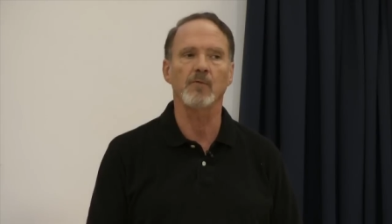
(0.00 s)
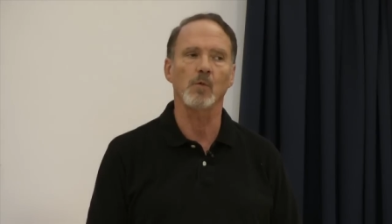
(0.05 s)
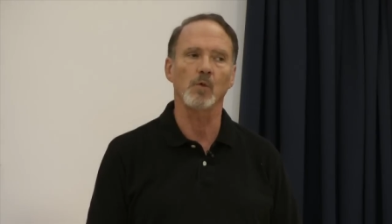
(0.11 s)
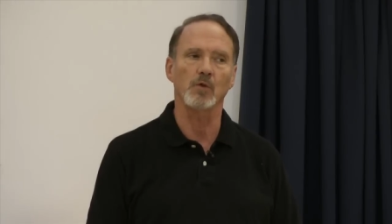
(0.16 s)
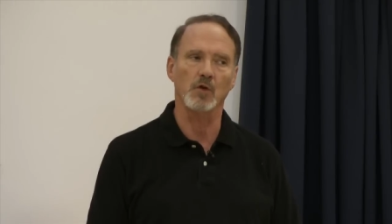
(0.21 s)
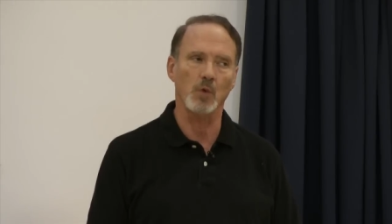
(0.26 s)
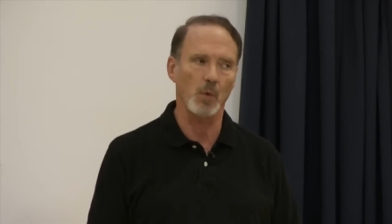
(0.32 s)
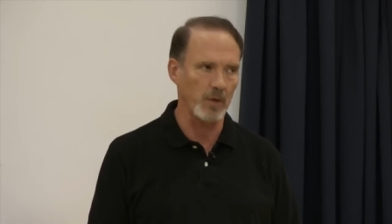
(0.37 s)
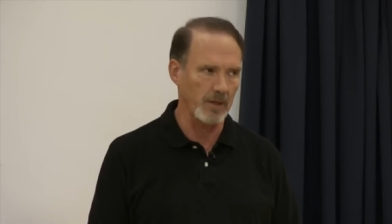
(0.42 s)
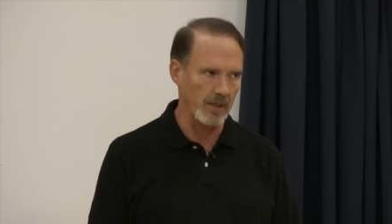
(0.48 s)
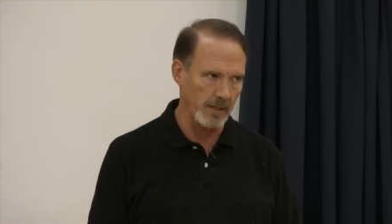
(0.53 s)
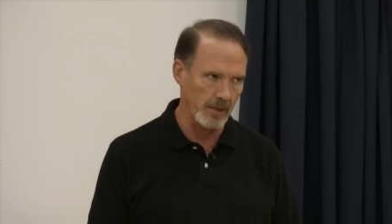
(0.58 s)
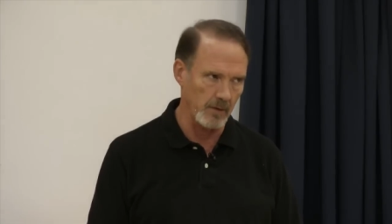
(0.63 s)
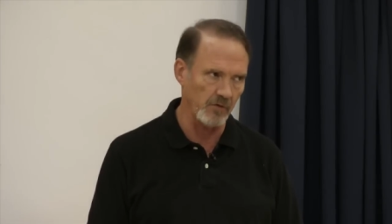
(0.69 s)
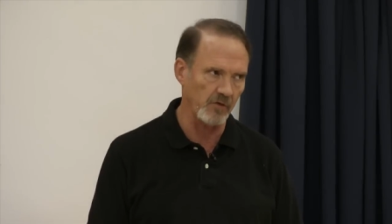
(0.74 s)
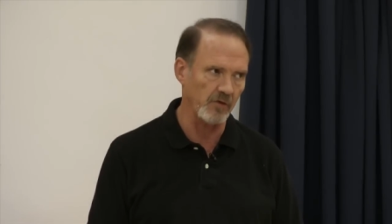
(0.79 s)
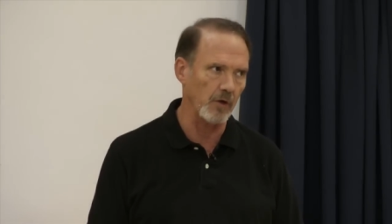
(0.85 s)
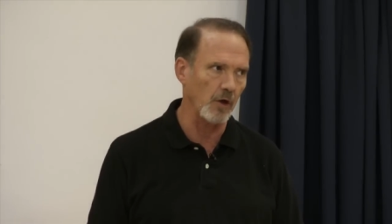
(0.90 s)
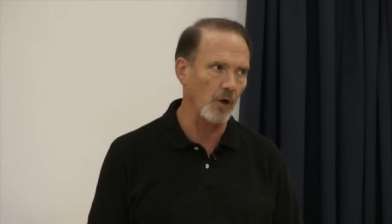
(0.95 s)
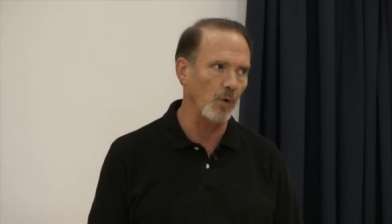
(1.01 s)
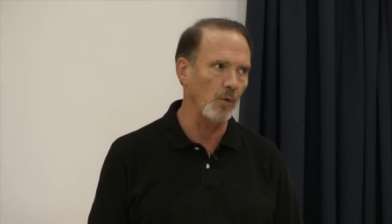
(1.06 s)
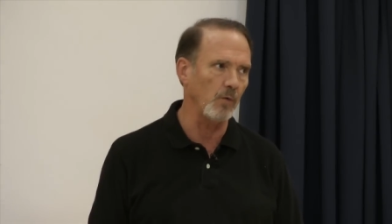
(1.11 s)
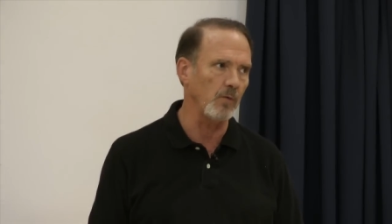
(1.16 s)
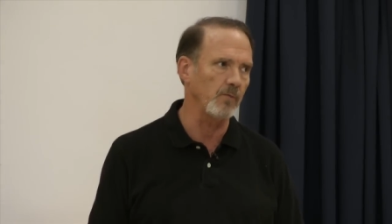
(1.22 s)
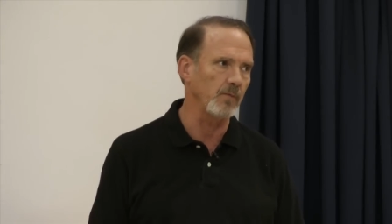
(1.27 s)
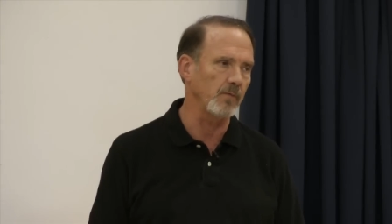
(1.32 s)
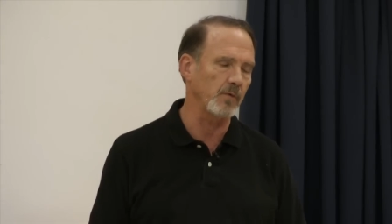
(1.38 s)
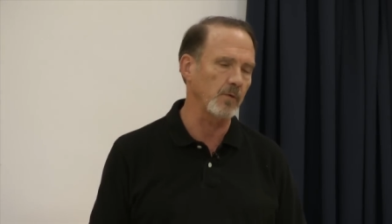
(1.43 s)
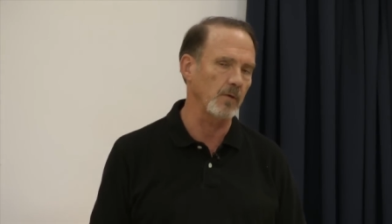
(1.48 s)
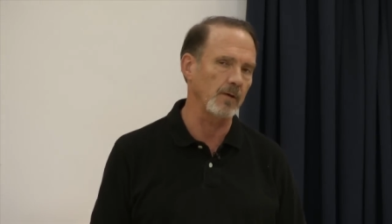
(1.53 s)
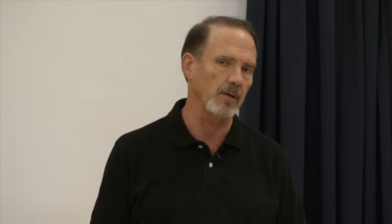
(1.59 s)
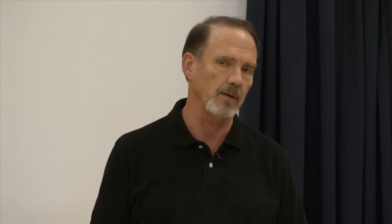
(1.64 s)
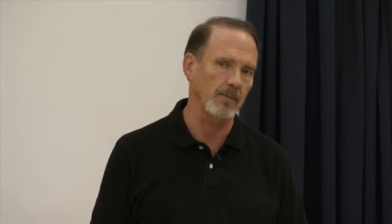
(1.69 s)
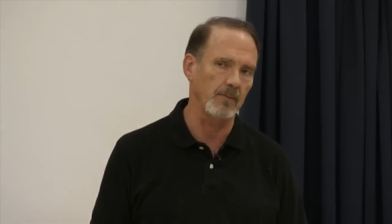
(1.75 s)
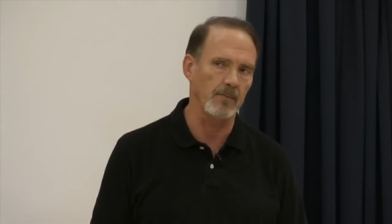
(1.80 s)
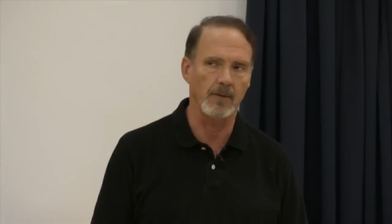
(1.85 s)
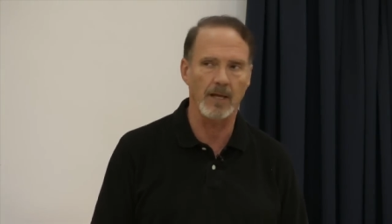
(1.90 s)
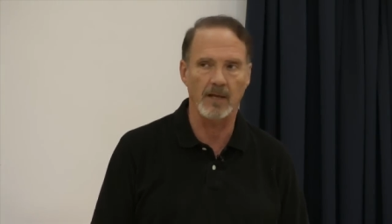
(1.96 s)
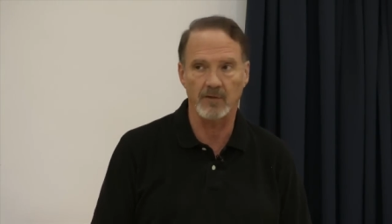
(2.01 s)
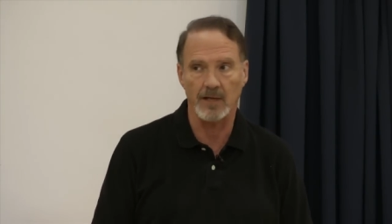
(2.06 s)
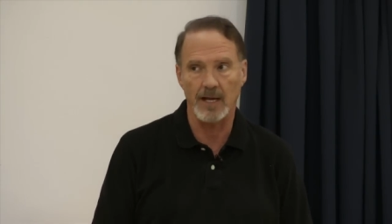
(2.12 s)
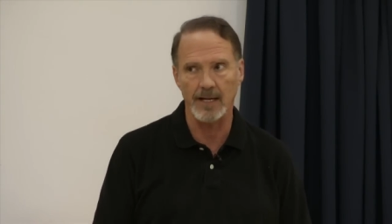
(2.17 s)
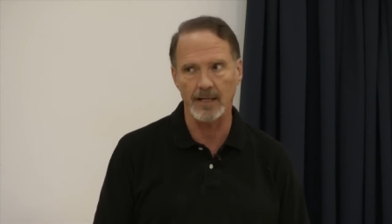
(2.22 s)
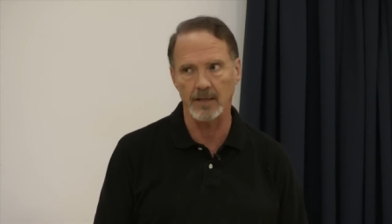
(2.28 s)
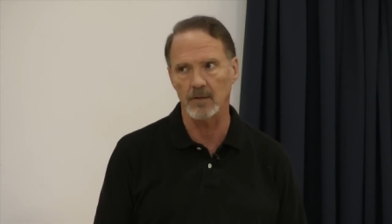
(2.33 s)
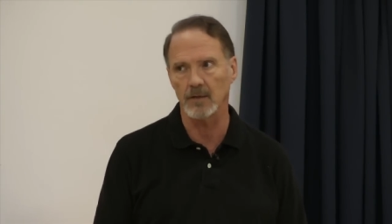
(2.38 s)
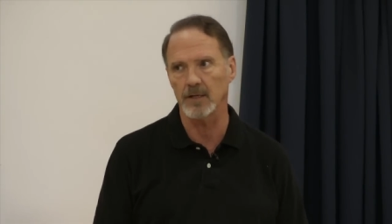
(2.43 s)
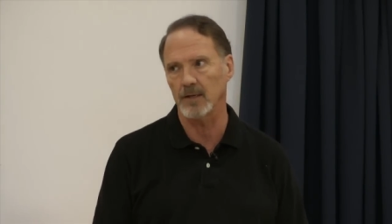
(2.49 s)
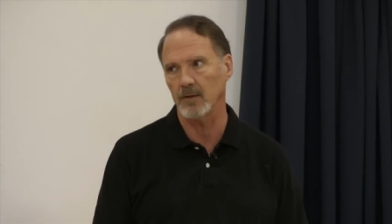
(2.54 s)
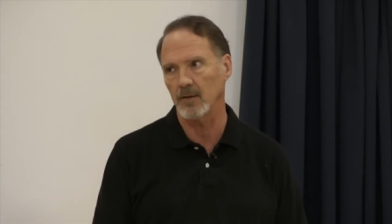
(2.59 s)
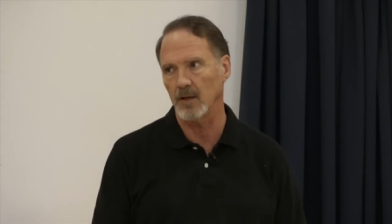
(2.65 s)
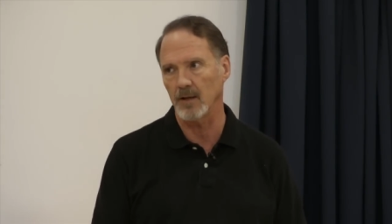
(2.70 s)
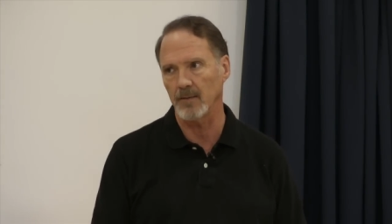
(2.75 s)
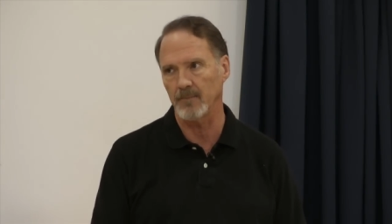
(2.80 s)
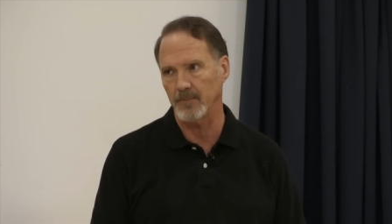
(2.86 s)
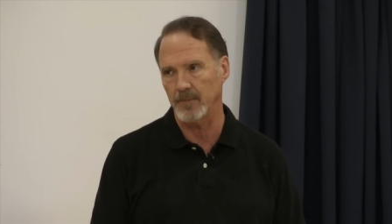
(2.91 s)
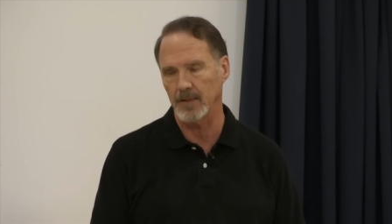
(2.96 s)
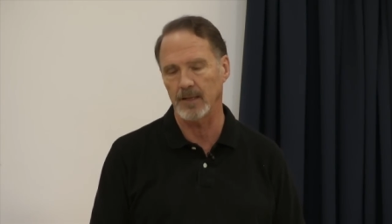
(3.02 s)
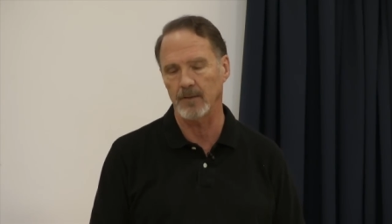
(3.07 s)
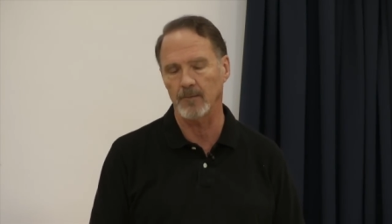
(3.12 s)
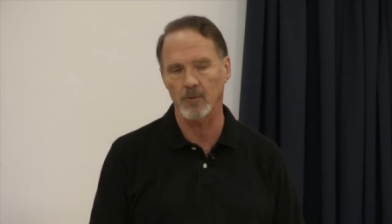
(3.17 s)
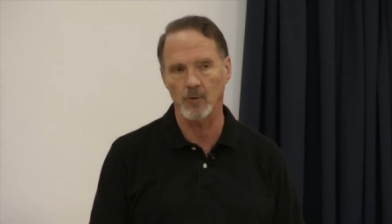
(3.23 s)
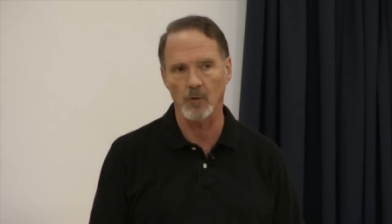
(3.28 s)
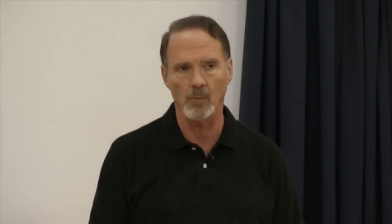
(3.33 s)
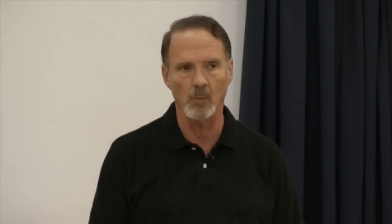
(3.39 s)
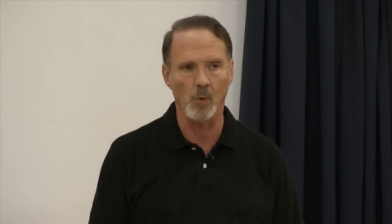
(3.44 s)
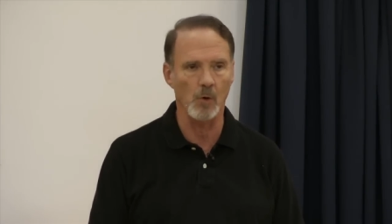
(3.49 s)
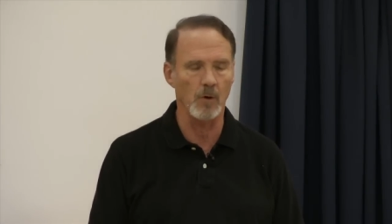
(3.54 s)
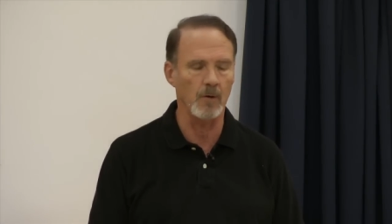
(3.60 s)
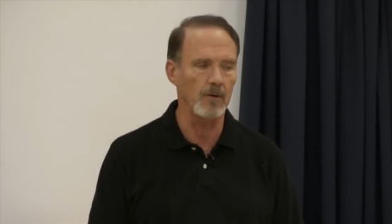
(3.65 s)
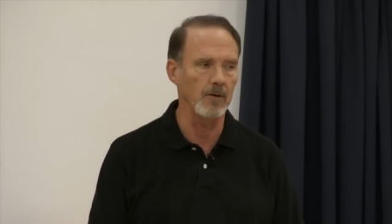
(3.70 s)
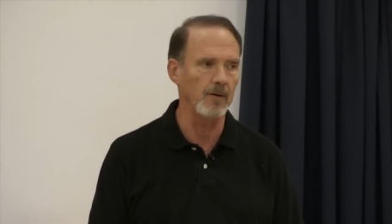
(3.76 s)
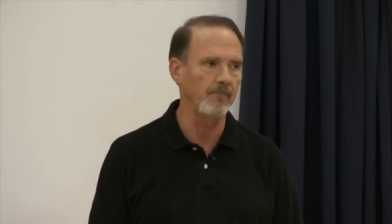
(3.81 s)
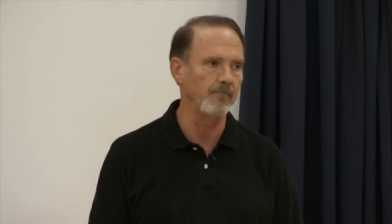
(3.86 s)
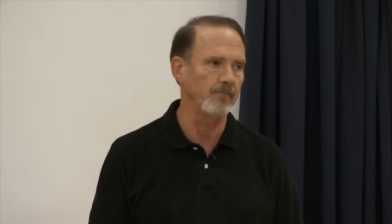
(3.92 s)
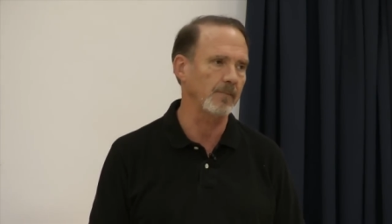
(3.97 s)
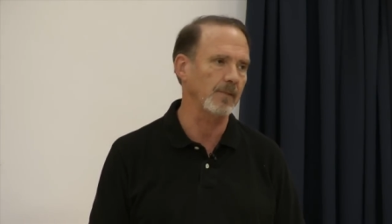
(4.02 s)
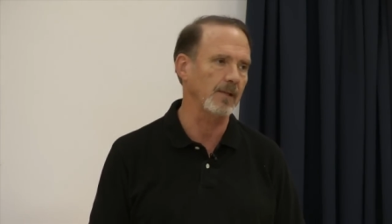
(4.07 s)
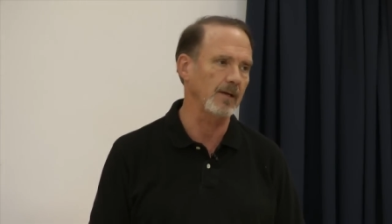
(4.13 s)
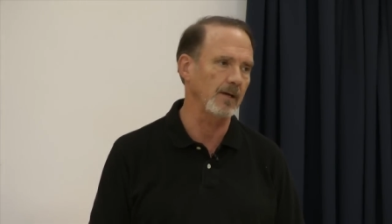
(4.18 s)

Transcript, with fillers: for 20 years, though, as I entered into a more